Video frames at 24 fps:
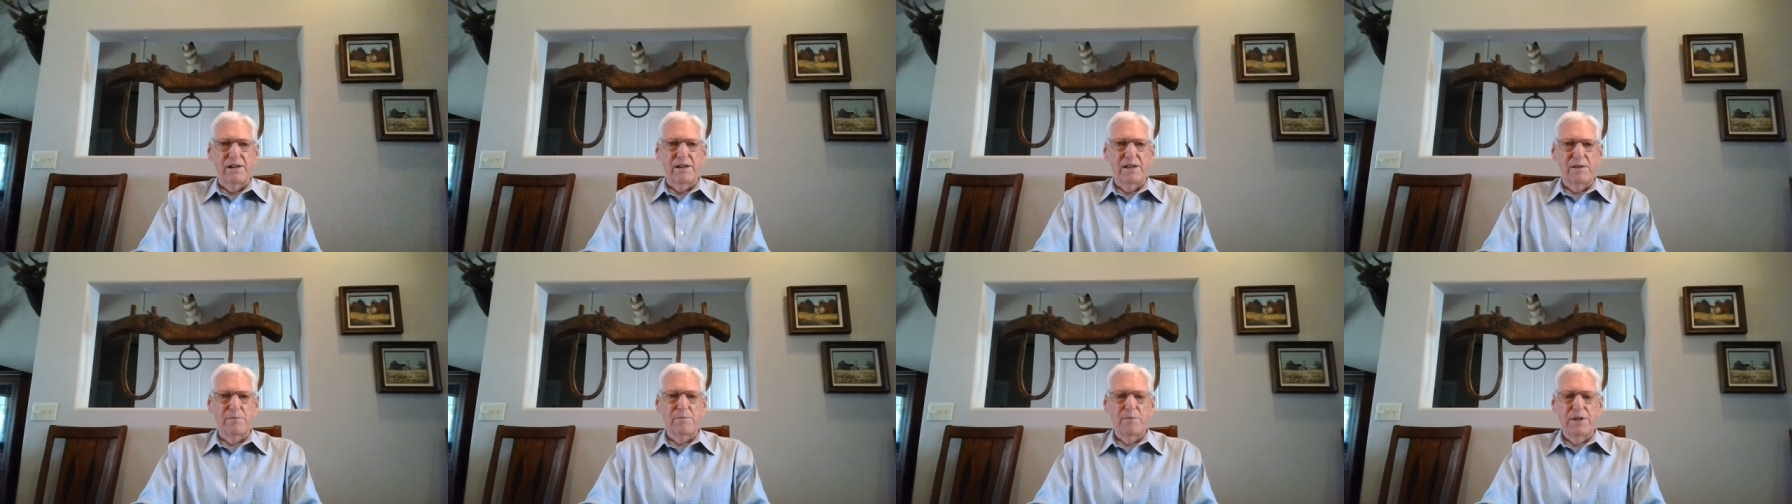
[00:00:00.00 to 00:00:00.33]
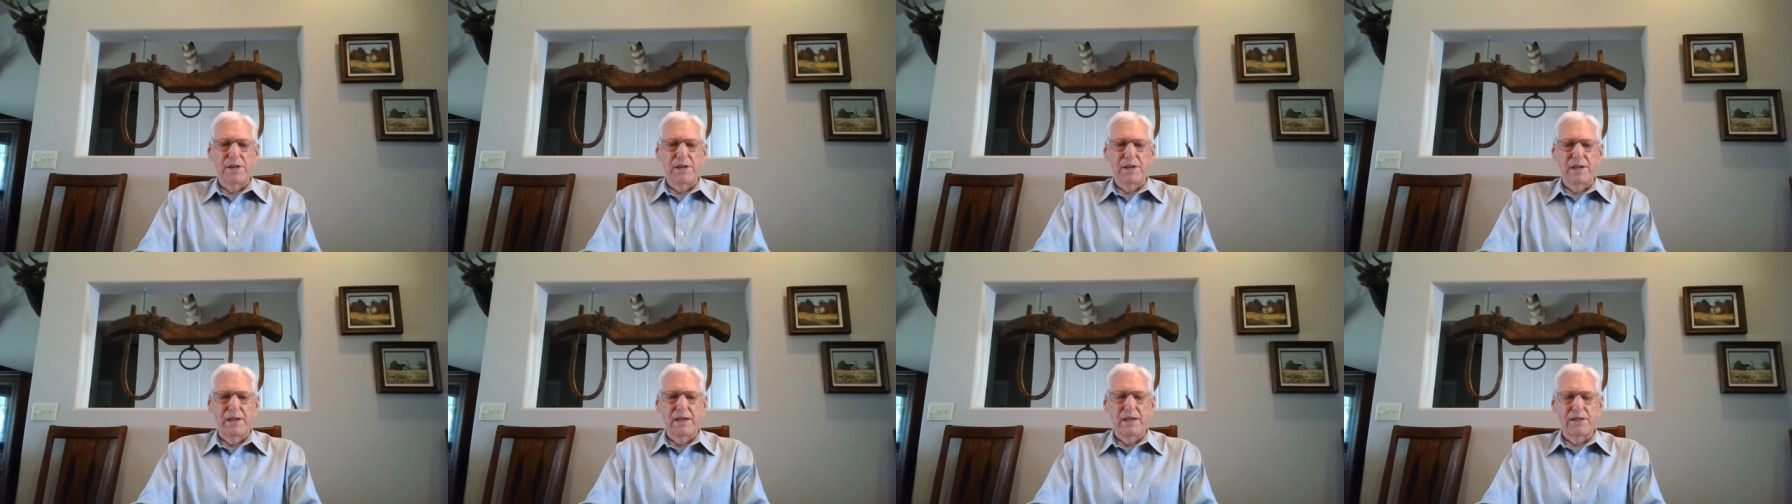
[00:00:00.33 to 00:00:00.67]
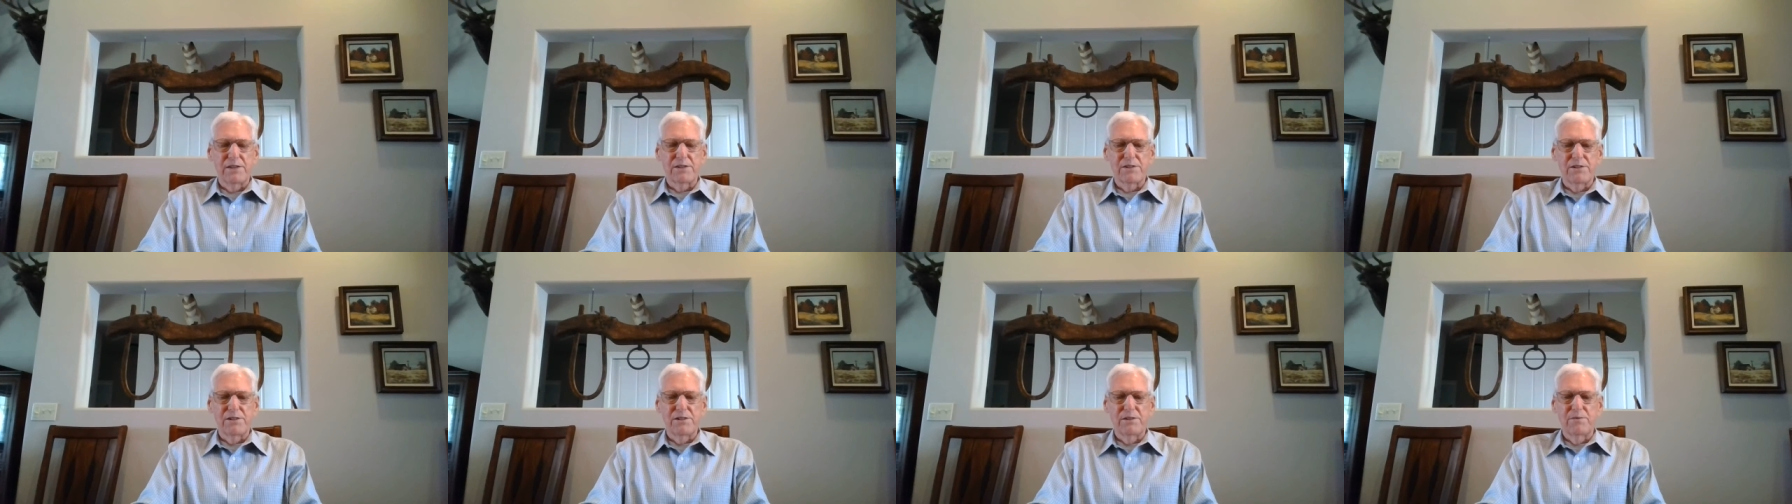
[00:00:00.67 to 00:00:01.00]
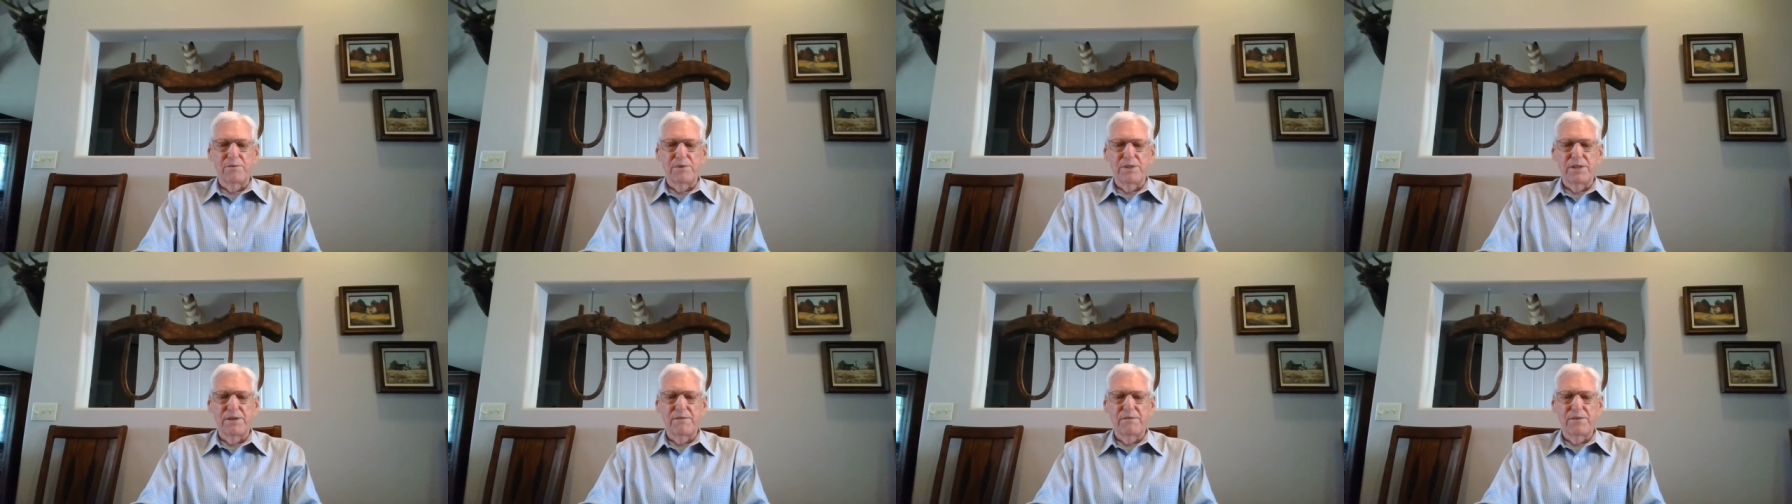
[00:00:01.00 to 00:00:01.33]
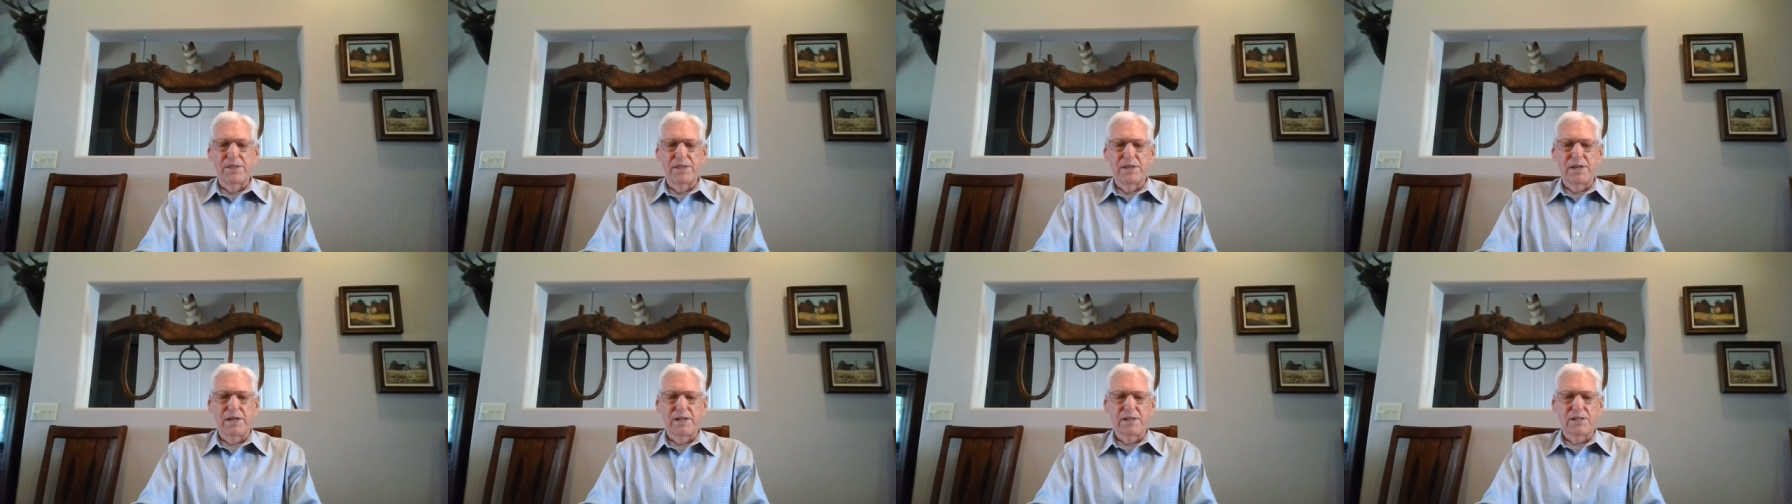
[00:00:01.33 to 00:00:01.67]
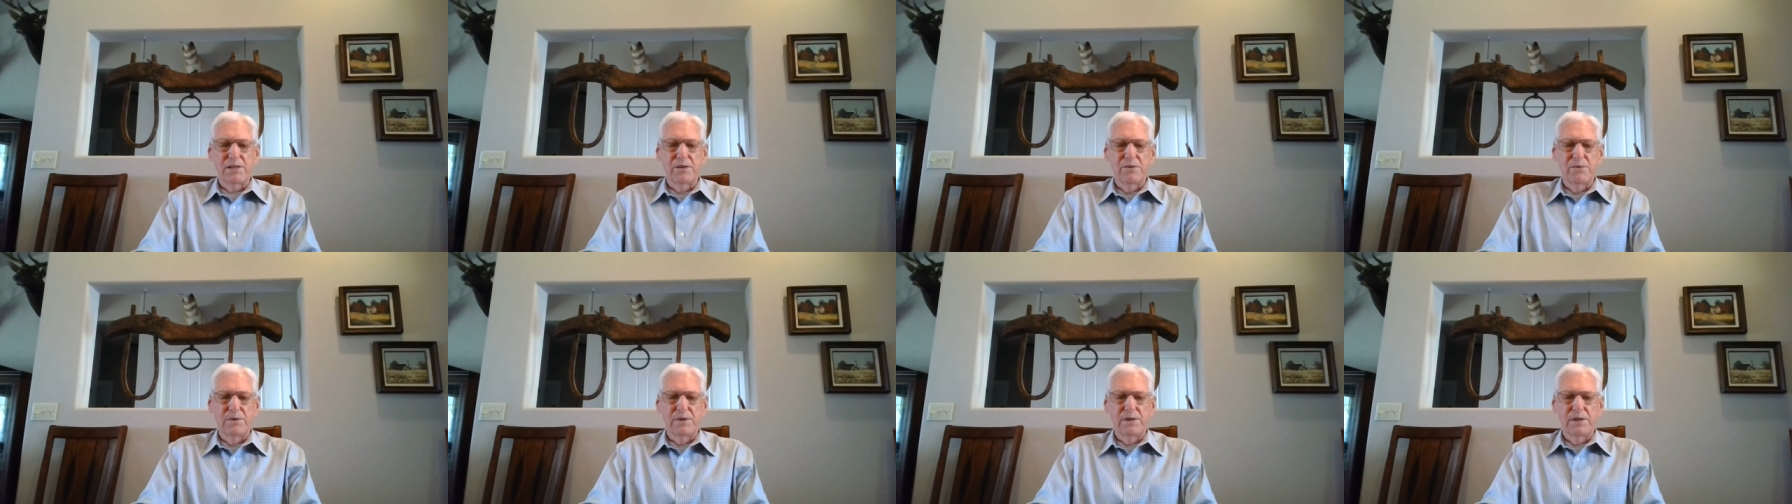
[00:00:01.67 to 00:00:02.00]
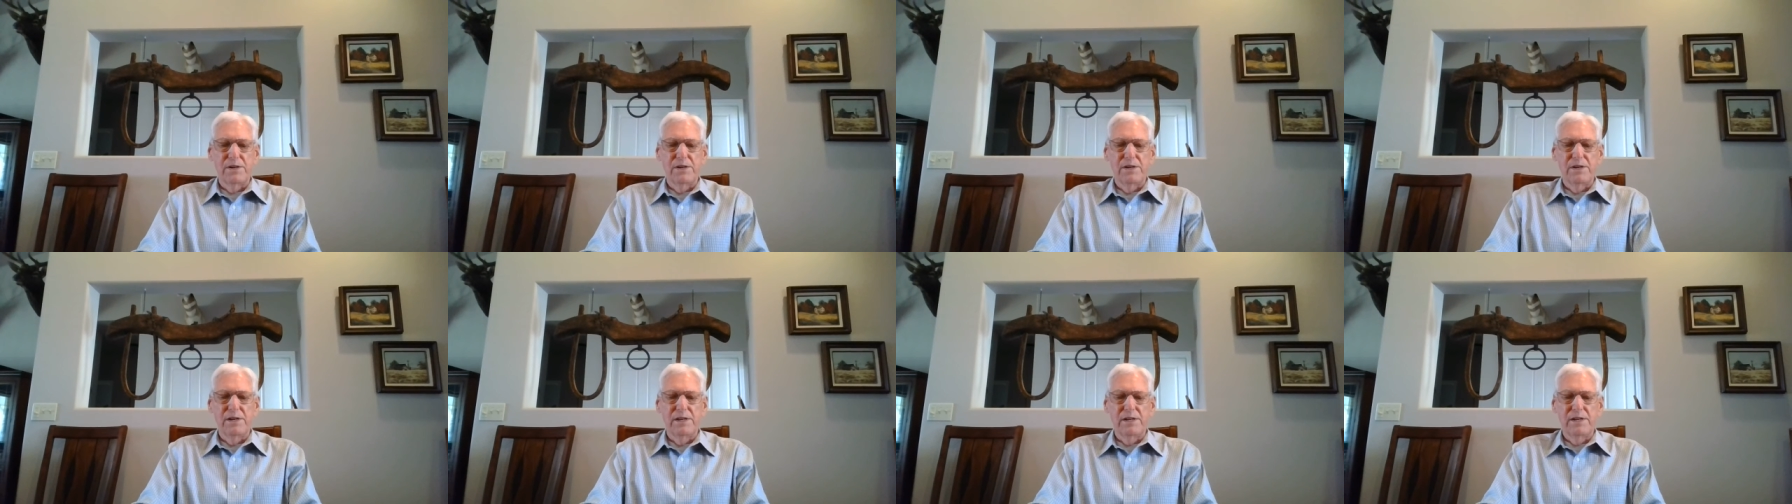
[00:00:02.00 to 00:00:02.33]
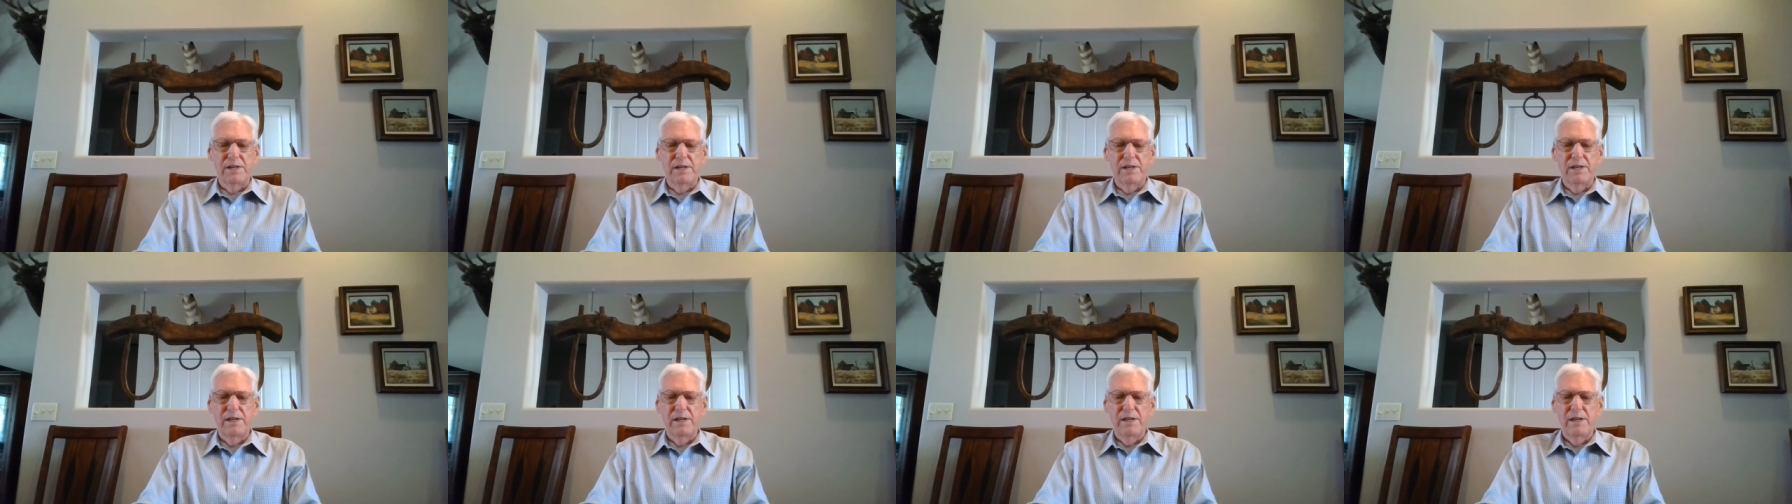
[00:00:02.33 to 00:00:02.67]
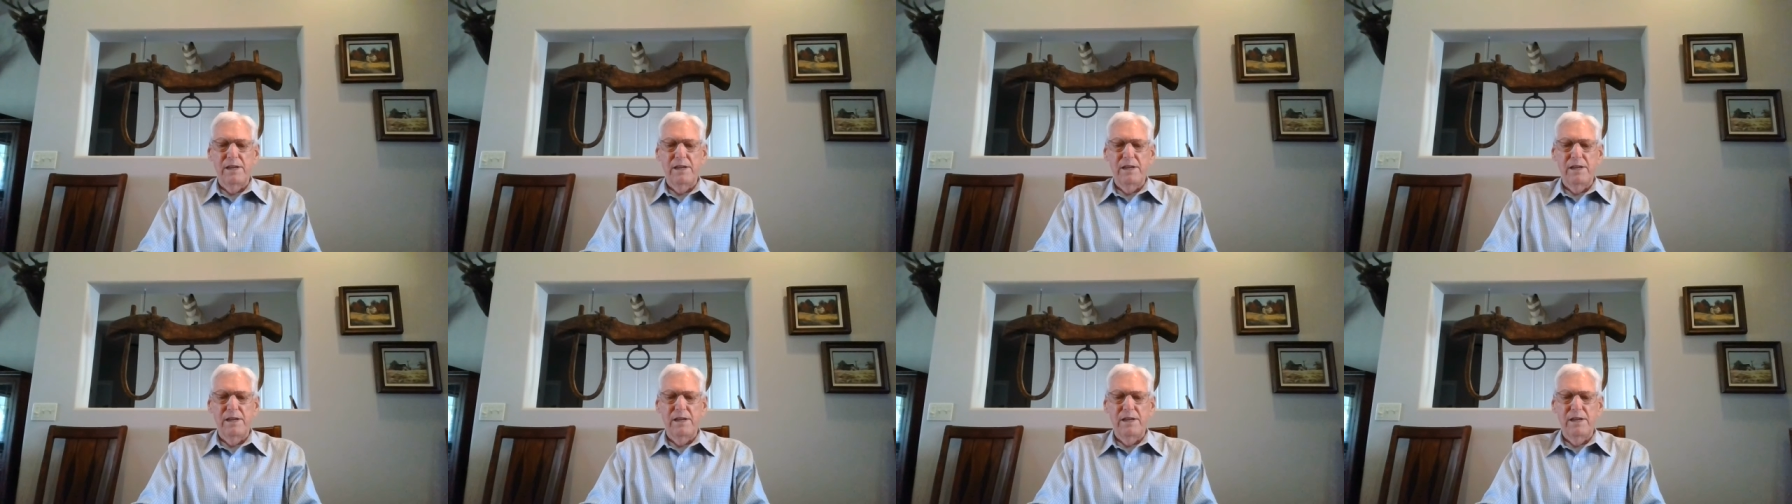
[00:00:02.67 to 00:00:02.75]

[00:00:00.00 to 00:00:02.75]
not being hassled with everything that's going on.